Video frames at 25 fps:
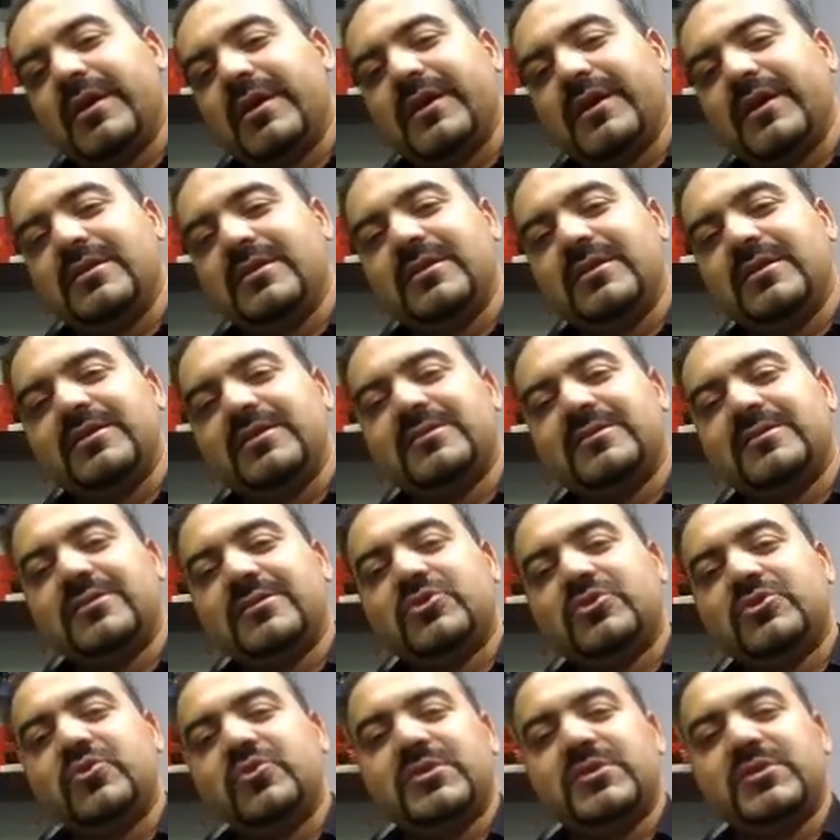these
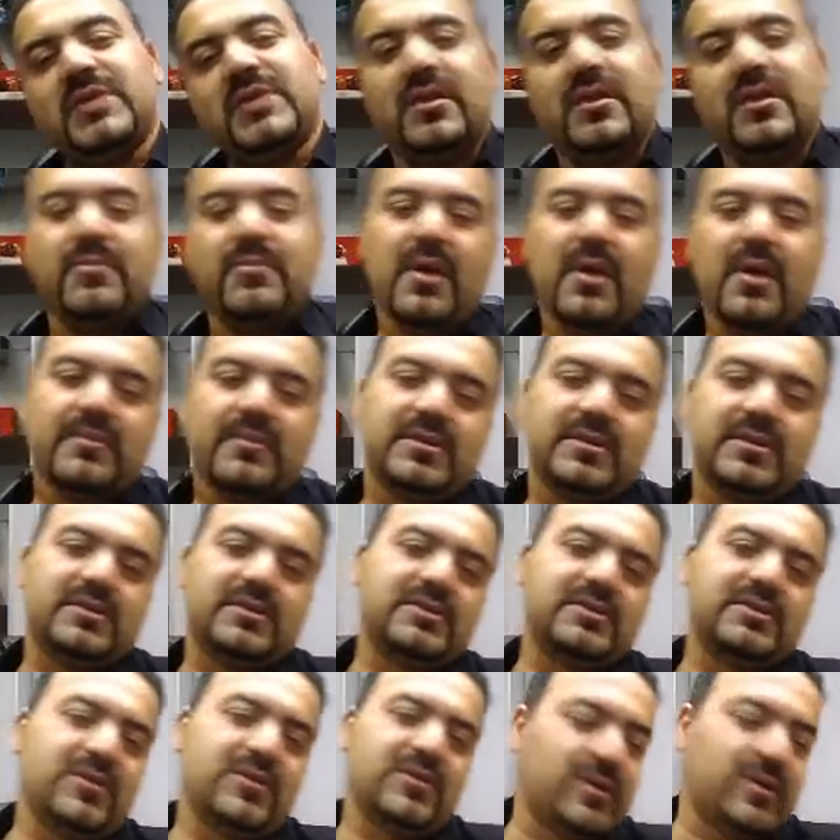suicidal bombings,
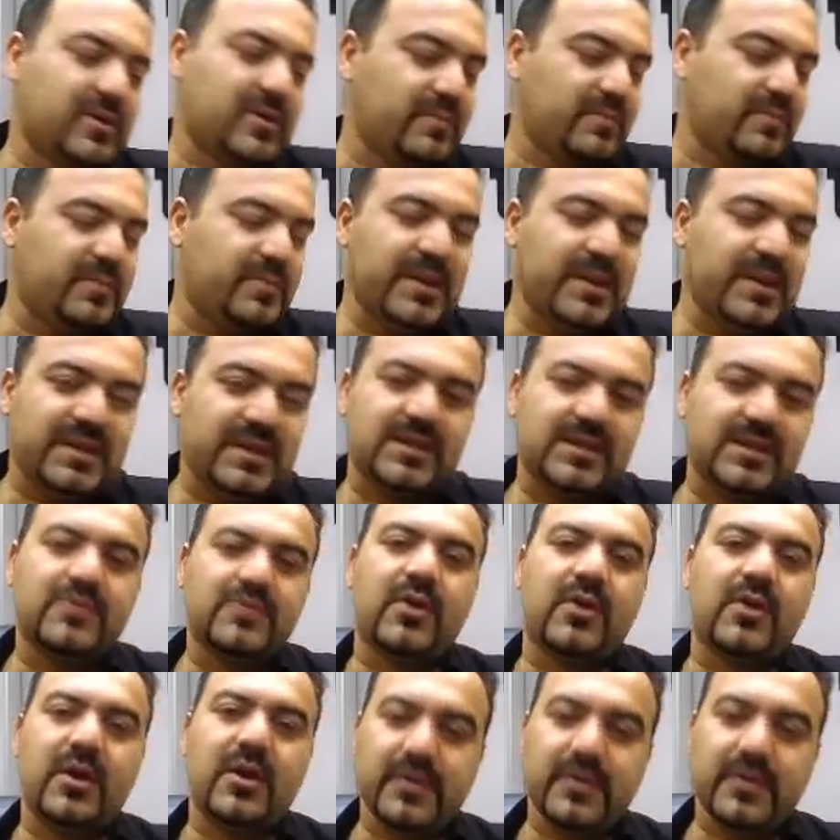these are completely
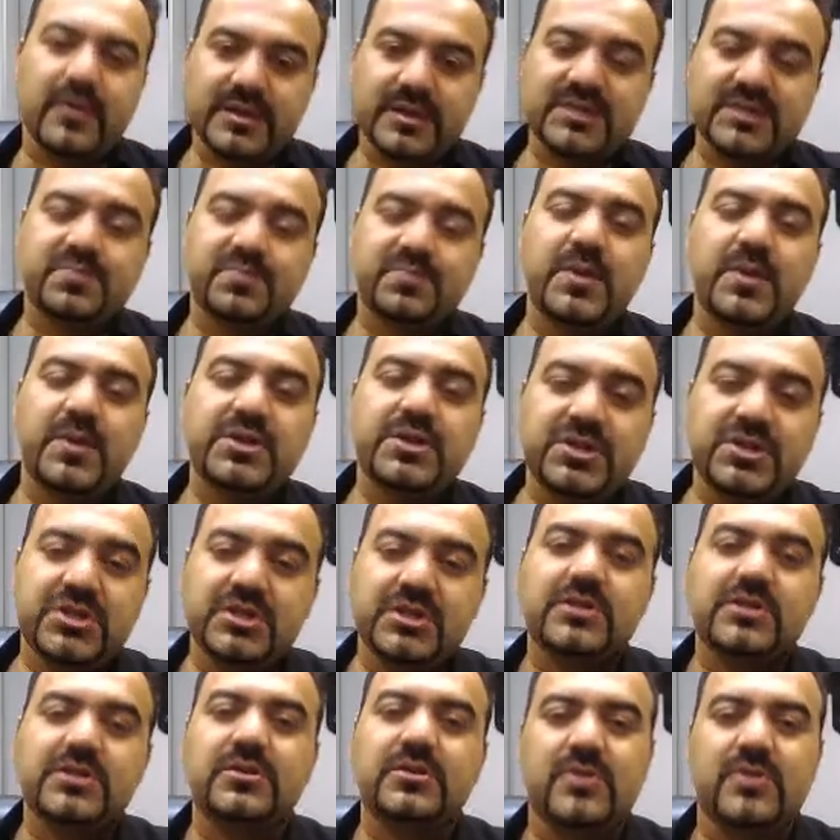wrong, especially
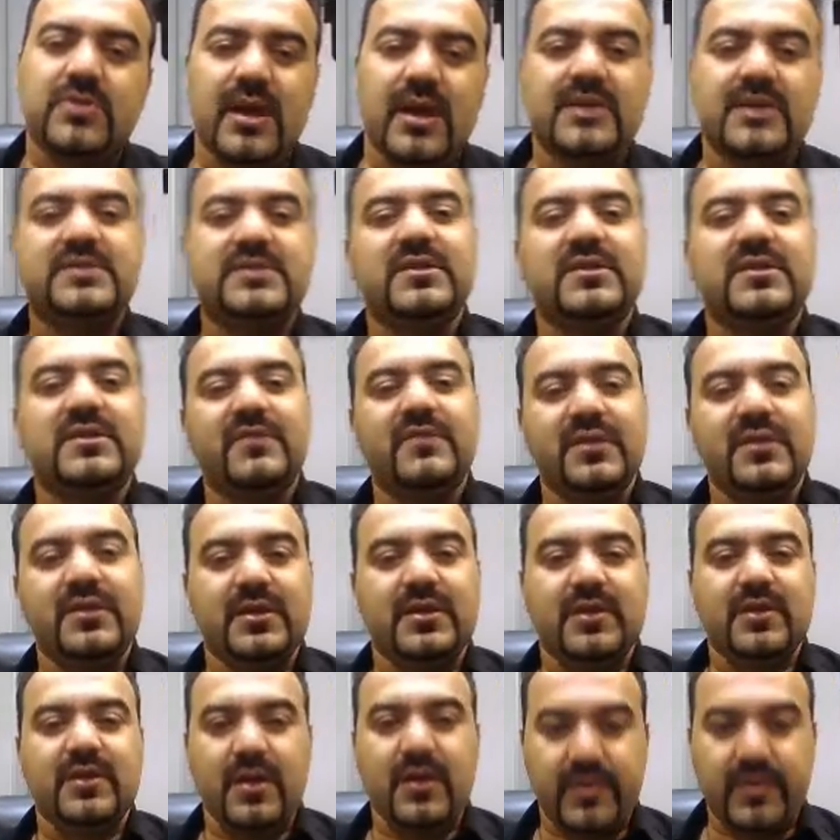done to any civilian
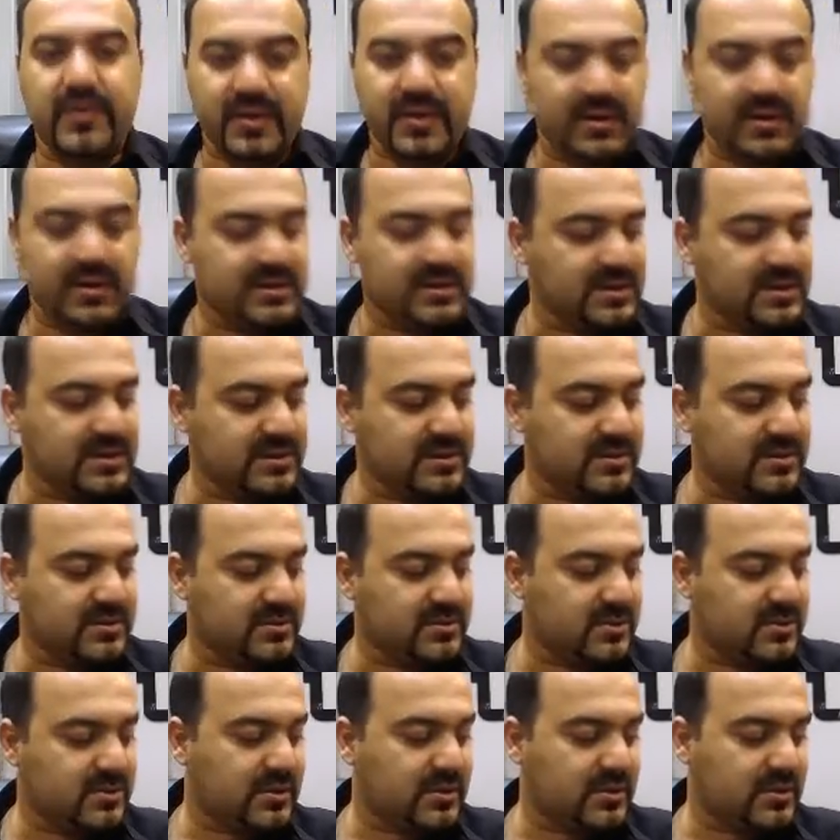areas.
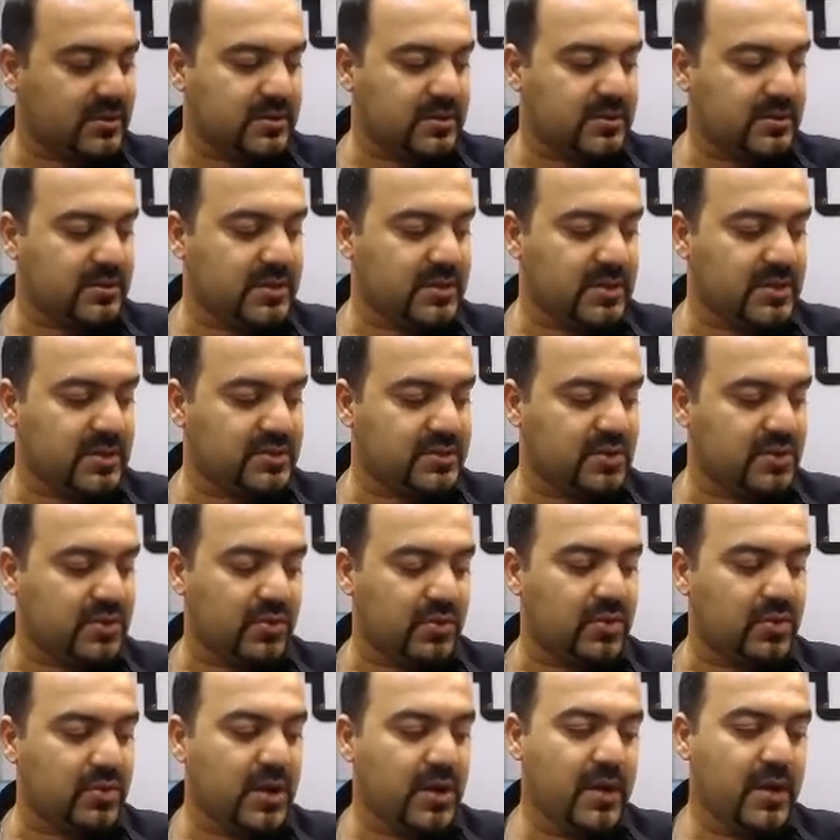There is
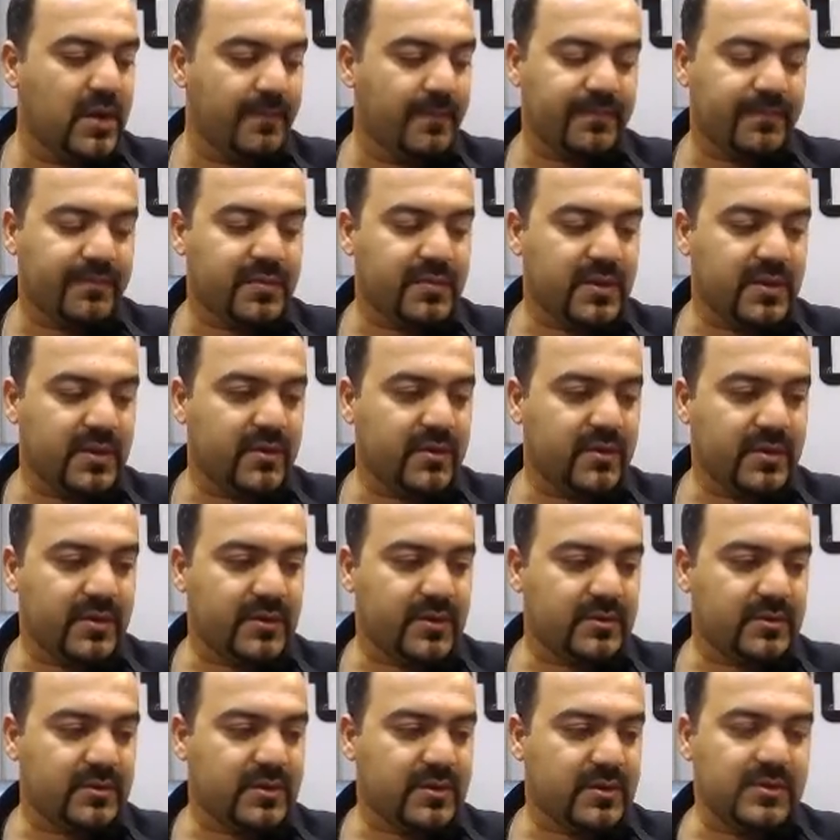no
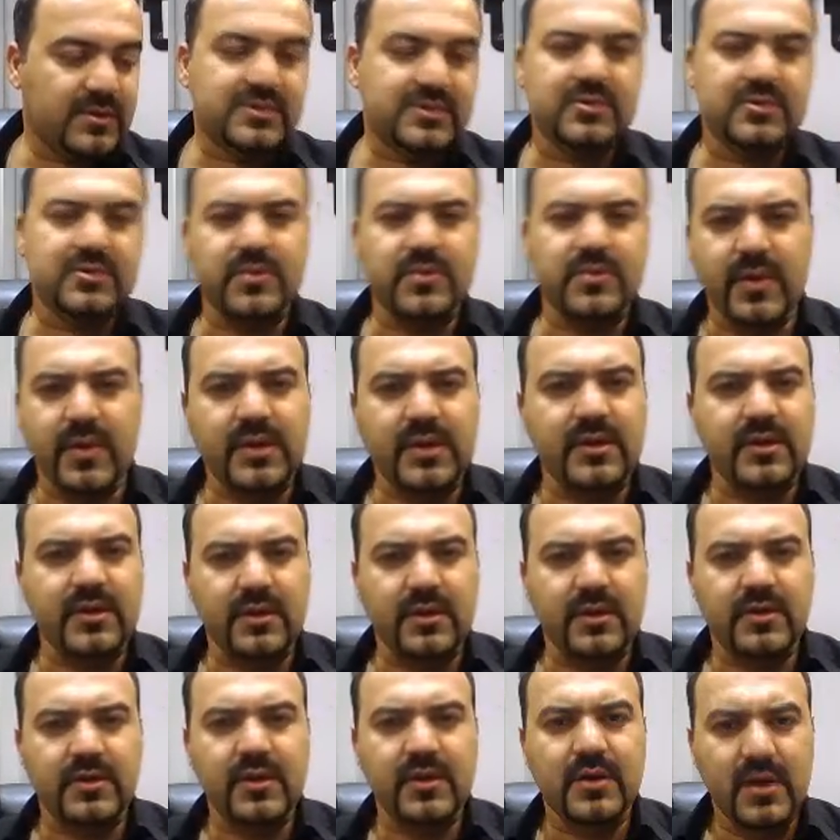debate
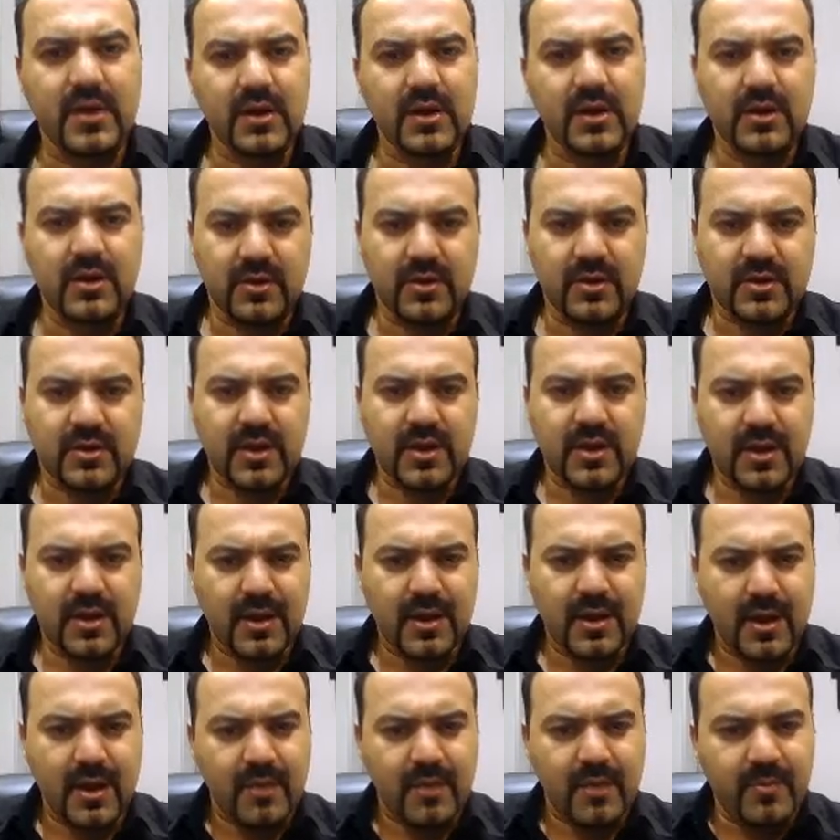here, okay?
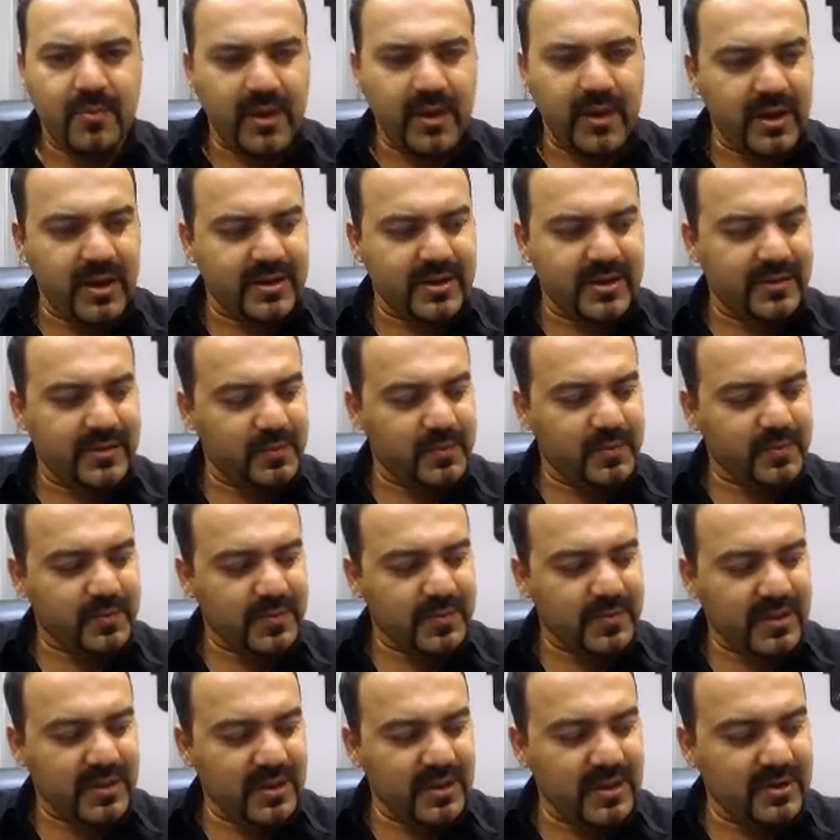But
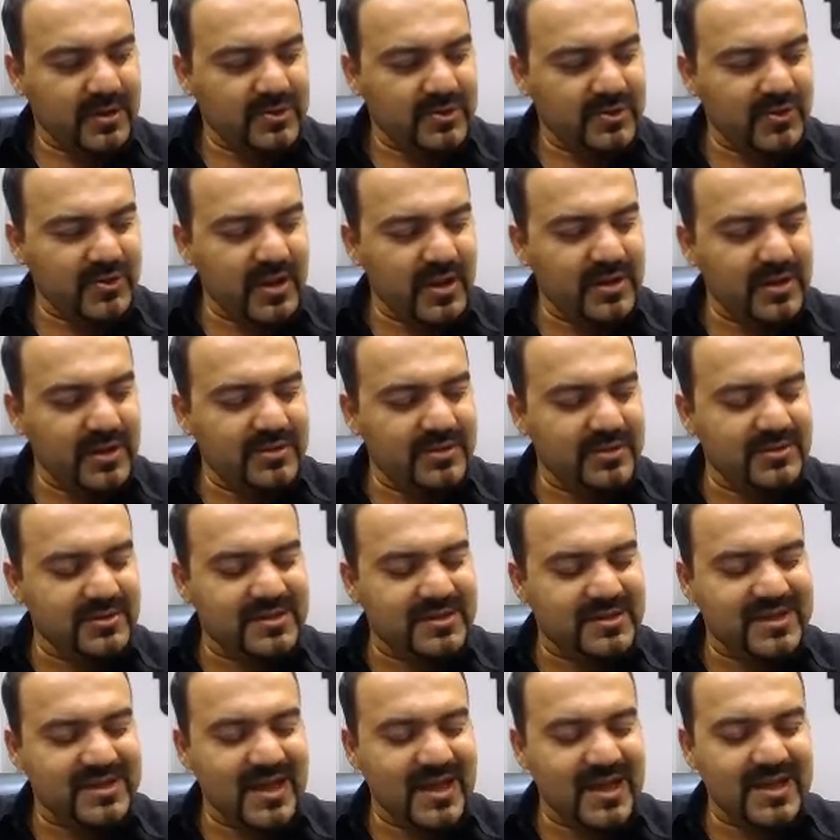try to
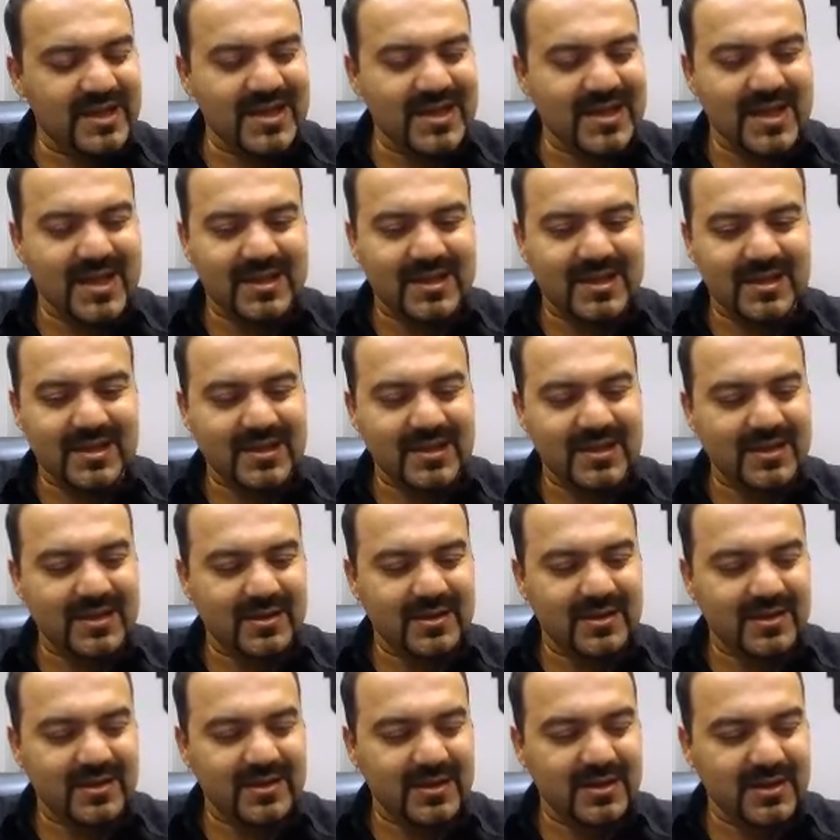say that
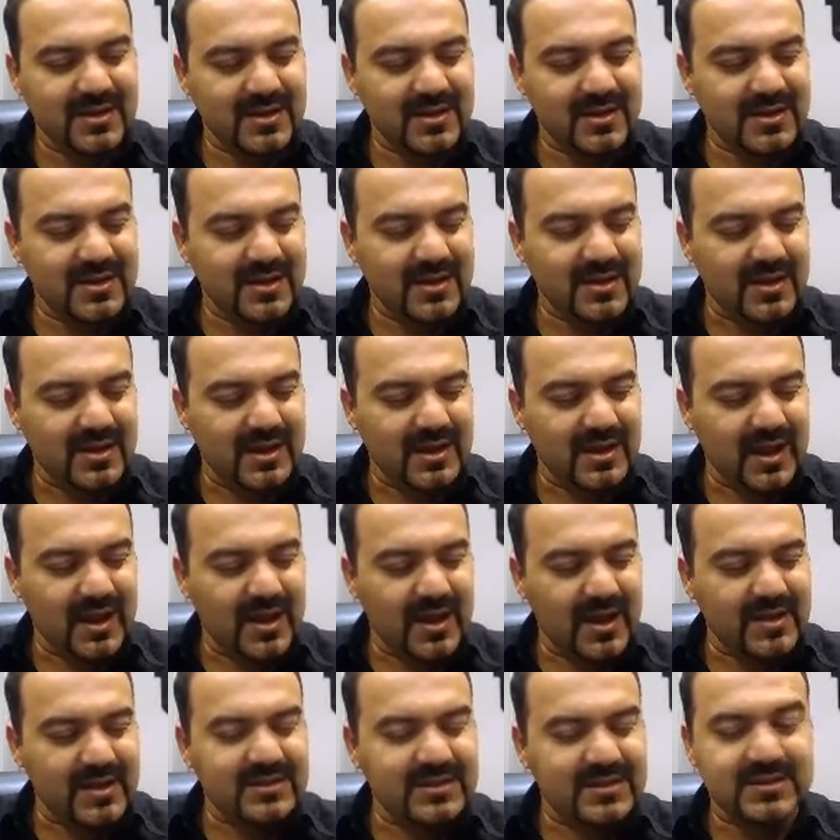
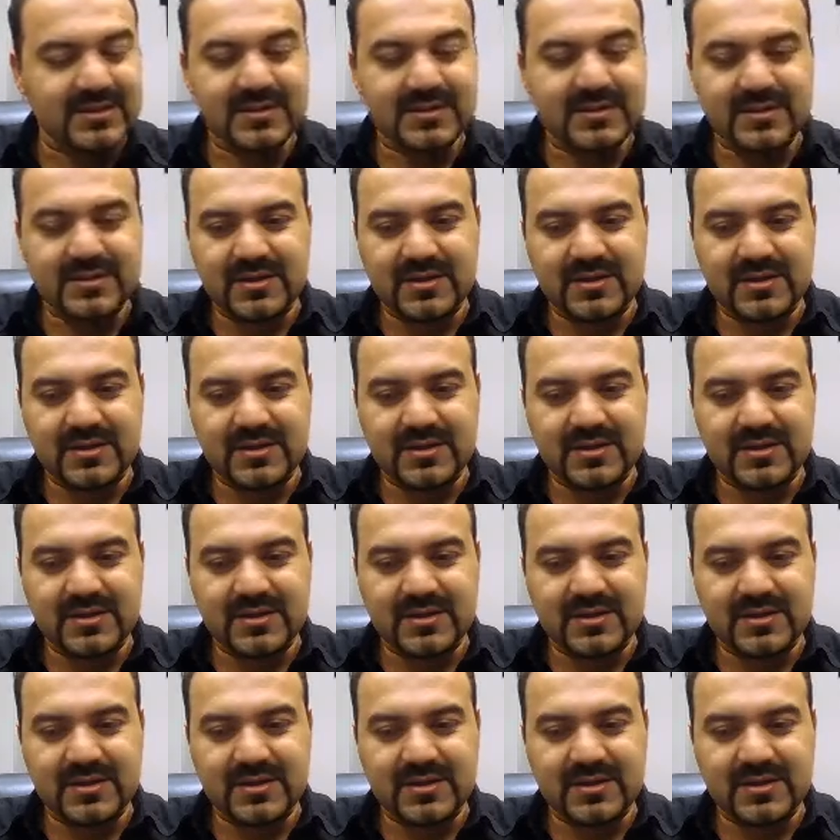as